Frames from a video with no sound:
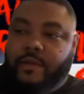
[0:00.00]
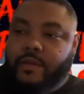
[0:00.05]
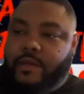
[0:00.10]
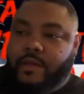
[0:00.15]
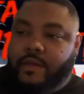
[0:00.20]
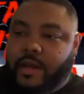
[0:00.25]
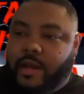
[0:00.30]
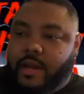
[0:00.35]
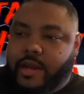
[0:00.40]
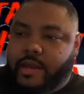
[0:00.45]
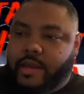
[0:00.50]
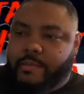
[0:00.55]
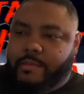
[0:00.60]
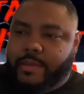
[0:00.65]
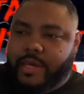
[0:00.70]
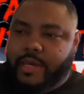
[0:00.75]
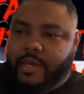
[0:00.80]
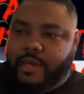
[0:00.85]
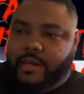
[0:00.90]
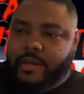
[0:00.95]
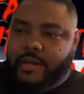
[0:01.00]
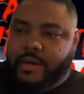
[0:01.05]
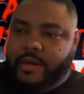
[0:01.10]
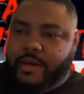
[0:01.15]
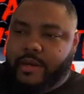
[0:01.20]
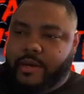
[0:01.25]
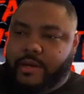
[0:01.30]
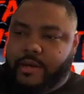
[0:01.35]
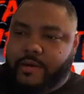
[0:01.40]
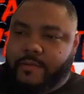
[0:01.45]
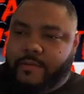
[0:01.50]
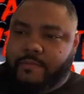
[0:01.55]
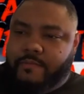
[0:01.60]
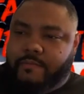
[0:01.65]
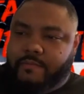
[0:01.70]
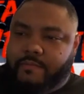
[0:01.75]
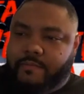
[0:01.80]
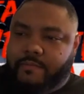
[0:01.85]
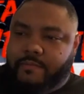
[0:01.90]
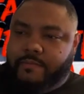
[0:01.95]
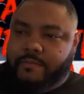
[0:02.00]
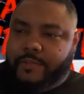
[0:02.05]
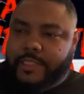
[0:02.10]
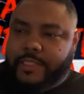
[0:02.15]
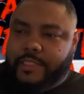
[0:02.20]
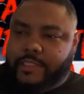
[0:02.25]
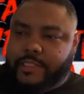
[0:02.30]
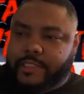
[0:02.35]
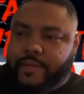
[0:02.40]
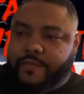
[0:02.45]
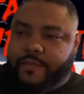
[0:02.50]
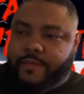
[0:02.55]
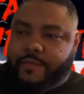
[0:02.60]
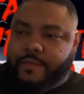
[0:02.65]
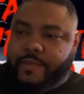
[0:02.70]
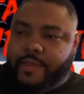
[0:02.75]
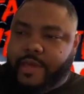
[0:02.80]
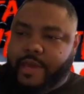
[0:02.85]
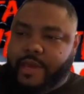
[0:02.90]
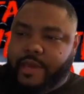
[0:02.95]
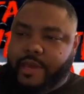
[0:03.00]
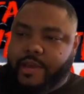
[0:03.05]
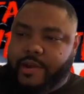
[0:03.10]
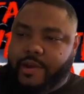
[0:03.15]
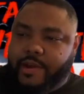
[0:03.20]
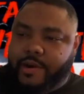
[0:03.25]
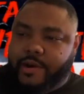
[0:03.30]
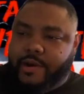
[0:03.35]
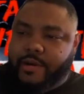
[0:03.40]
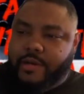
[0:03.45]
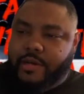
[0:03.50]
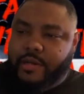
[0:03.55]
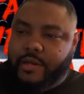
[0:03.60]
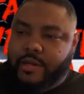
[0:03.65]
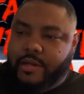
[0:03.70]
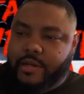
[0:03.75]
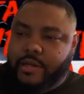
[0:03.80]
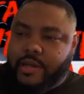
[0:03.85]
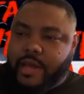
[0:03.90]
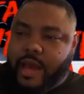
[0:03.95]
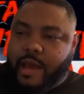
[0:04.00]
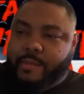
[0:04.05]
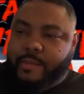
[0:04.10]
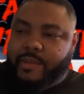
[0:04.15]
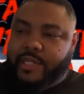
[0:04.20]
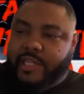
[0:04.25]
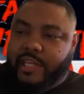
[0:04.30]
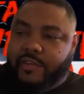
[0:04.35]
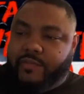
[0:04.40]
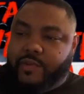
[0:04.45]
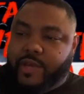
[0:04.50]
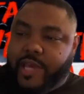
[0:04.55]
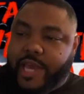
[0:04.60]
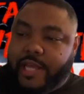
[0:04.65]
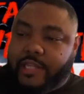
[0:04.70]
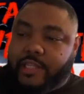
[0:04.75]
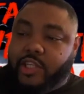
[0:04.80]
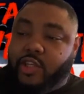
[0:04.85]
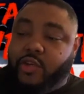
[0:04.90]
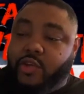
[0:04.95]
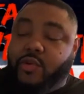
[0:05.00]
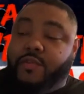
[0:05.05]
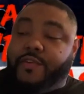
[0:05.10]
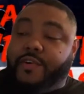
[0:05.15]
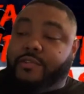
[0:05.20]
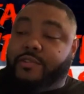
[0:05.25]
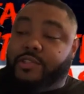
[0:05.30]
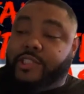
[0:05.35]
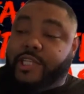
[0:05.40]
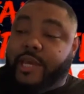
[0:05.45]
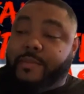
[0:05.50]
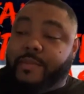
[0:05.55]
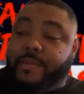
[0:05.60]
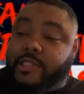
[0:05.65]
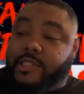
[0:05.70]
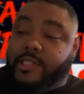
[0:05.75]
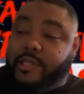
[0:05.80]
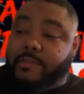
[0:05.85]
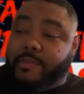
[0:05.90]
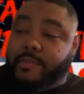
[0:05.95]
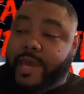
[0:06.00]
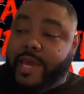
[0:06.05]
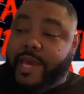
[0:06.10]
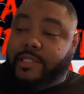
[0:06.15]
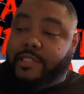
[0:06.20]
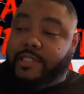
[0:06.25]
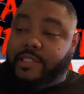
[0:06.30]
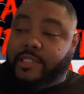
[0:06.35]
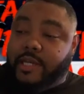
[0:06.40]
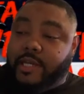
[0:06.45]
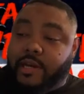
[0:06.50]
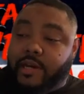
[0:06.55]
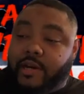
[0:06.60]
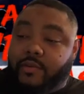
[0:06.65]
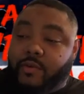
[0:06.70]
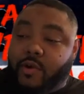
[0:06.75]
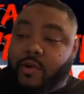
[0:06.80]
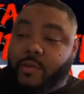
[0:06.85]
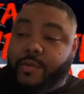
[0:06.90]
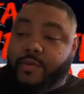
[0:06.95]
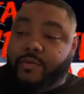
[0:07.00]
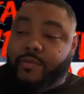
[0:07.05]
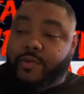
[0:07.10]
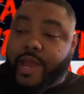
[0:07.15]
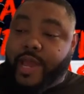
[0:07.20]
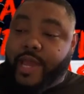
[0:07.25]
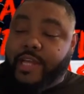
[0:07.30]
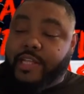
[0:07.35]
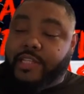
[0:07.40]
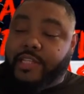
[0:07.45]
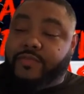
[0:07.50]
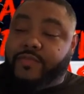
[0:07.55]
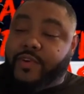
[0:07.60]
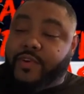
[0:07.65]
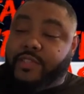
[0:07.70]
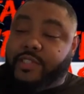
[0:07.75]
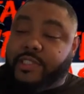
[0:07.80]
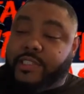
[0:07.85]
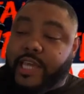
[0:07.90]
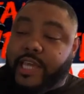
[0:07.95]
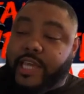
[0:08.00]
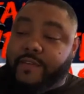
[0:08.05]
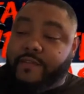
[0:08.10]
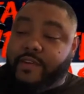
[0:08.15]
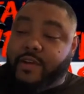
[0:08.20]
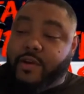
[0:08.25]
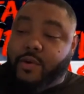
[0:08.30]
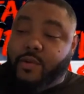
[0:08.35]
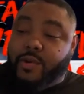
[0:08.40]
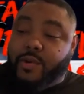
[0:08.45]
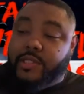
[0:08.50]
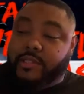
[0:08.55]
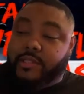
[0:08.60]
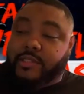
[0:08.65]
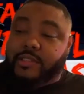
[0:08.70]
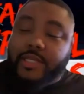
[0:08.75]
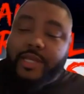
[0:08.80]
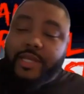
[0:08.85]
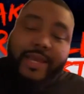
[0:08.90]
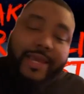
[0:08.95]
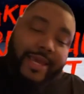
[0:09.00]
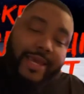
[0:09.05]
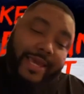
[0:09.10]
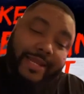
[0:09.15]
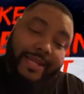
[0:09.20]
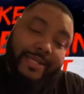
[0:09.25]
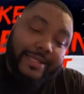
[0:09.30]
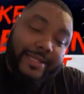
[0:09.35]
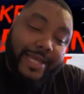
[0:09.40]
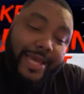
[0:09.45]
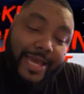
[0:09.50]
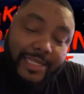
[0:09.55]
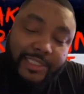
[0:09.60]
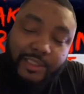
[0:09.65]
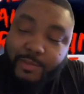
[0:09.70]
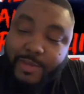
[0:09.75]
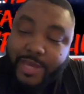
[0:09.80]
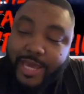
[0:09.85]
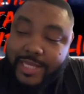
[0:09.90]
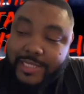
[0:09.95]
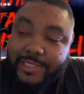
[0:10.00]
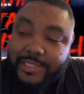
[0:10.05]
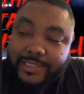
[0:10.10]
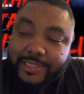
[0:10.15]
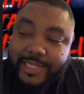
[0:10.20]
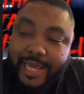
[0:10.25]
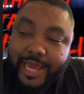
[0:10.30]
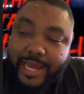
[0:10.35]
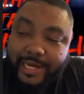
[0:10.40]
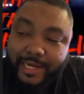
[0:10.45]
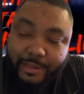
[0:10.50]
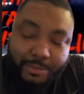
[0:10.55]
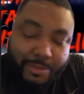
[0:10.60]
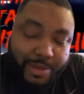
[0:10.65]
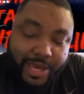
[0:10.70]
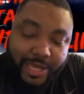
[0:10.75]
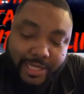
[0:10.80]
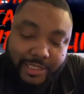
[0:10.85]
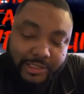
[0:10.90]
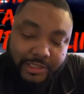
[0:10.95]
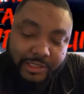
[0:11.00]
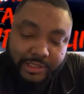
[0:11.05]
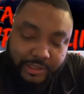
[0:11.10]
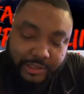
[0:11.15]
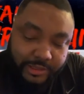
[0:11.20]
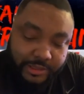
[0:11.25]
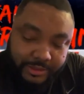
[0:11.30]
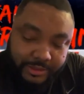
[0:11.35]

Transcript: All right, man. Uh, let's see. From there, I believe we had the Universal Championship match uh, Roman Reigns versus Kevin Owens in a last man standing match.